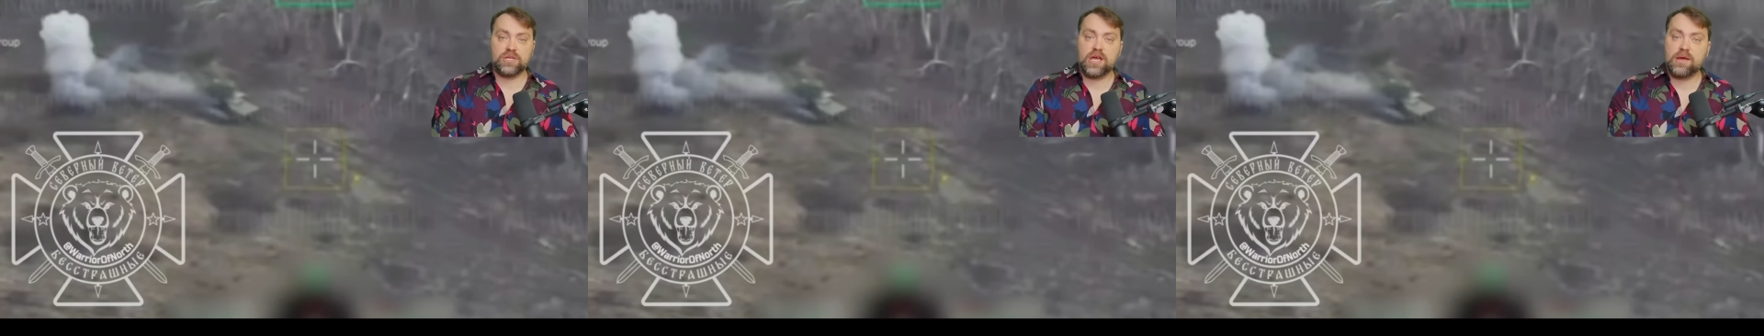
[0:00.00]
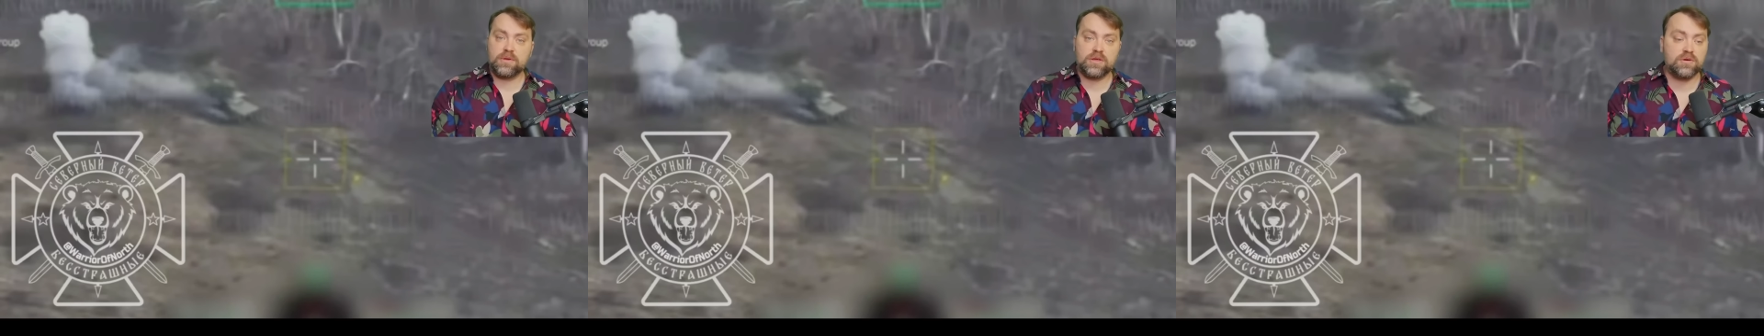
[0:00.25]

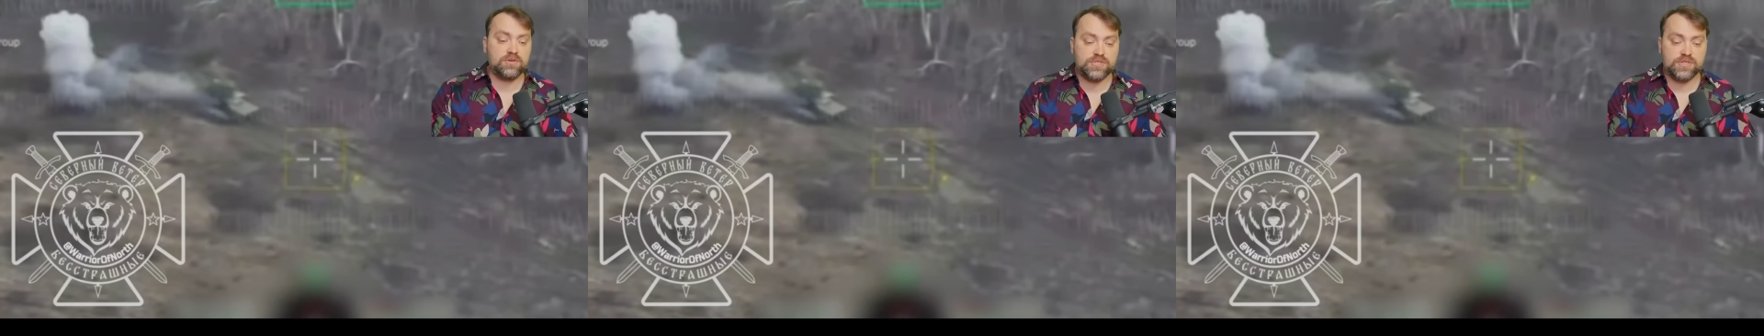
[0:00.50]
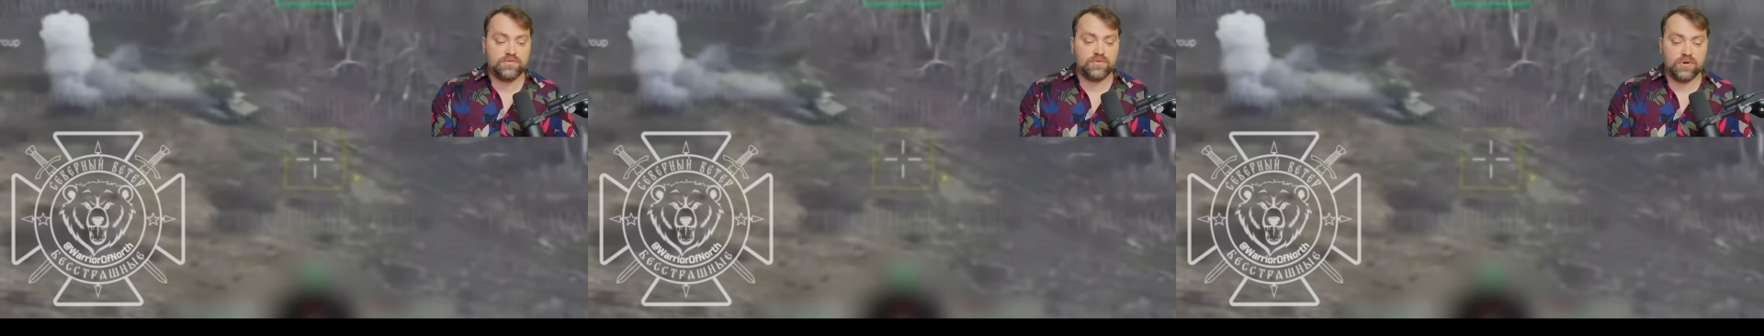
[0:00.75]
coming
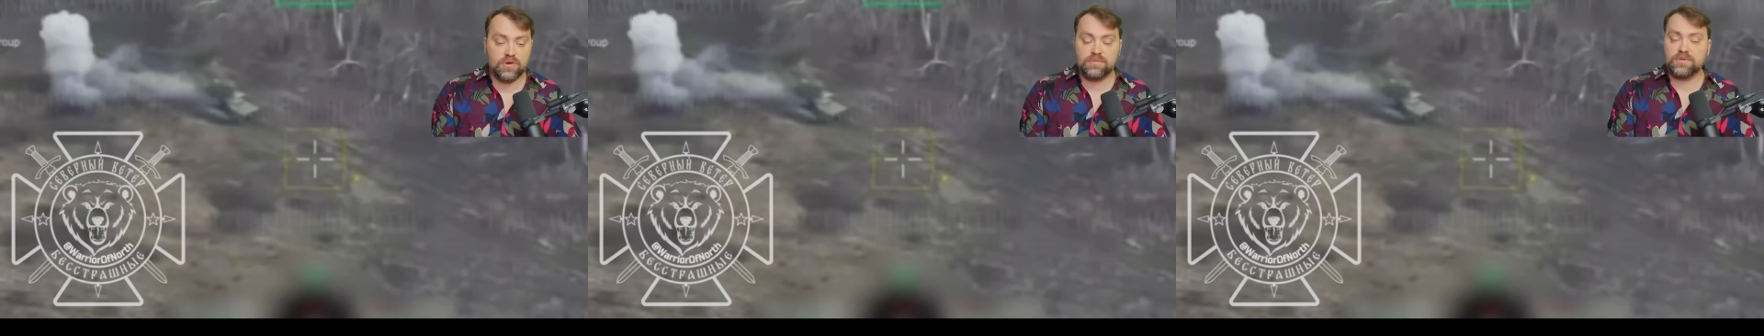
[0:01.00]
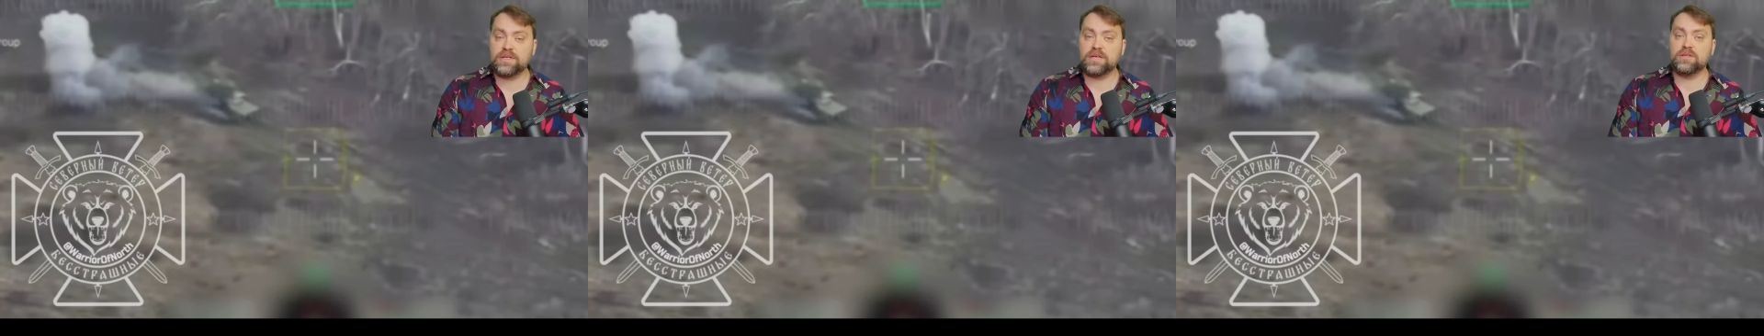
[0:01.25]
also
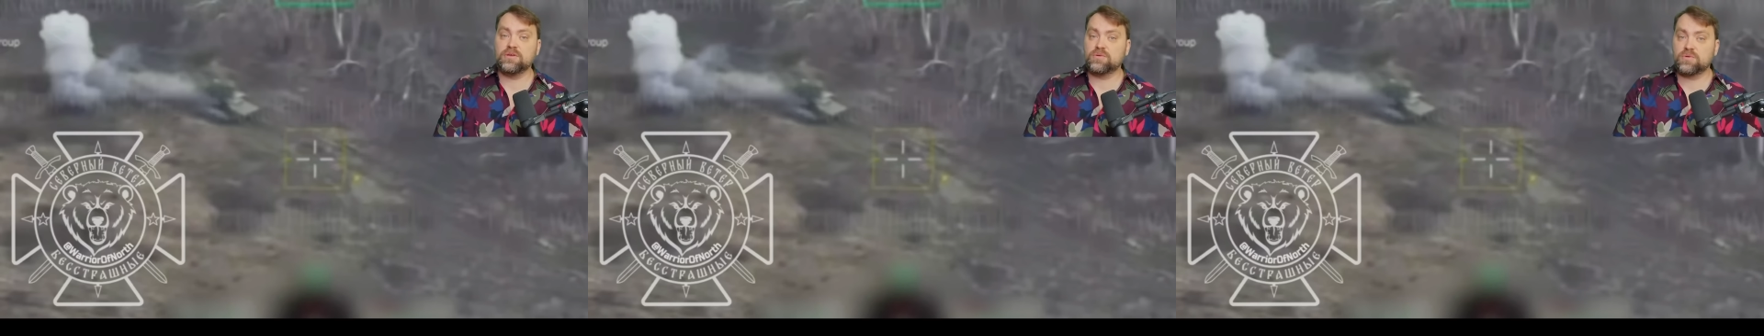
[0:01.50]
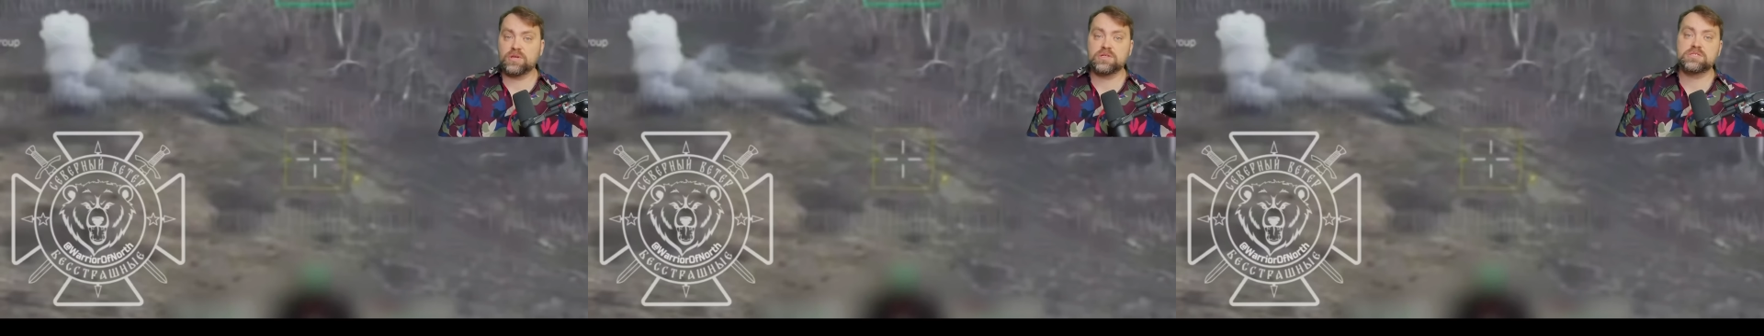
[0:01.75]
from the
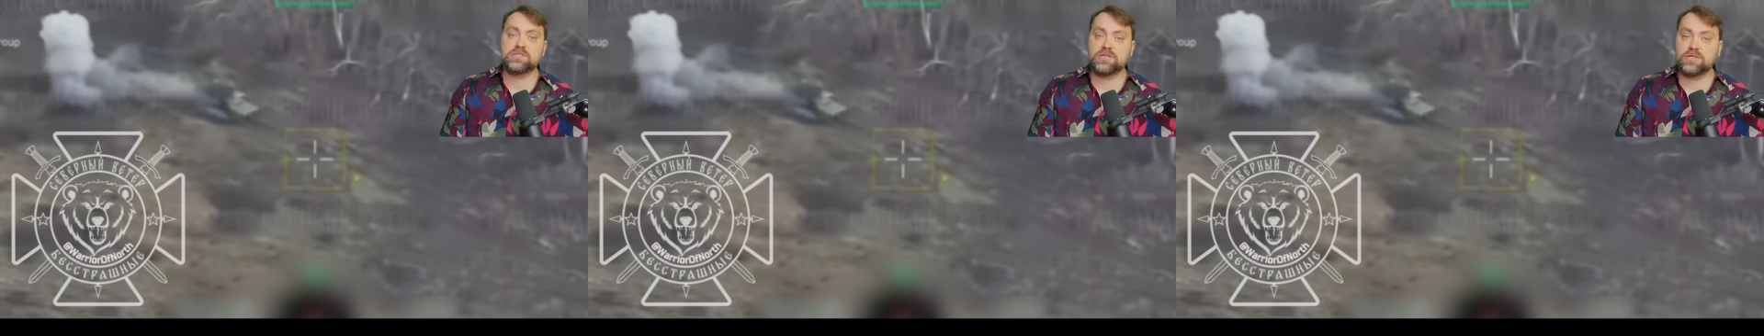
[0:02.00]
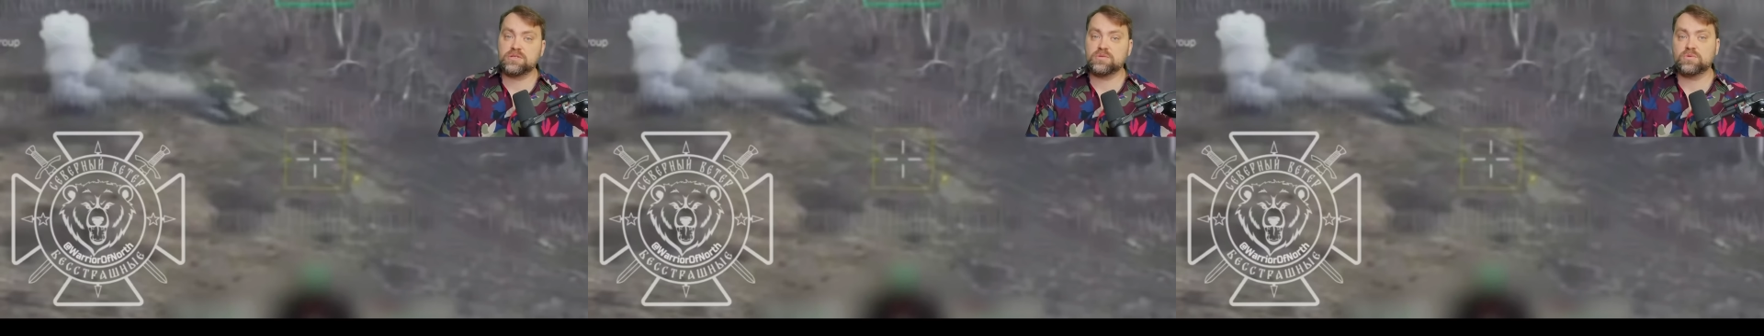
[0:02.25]
Ukrainian side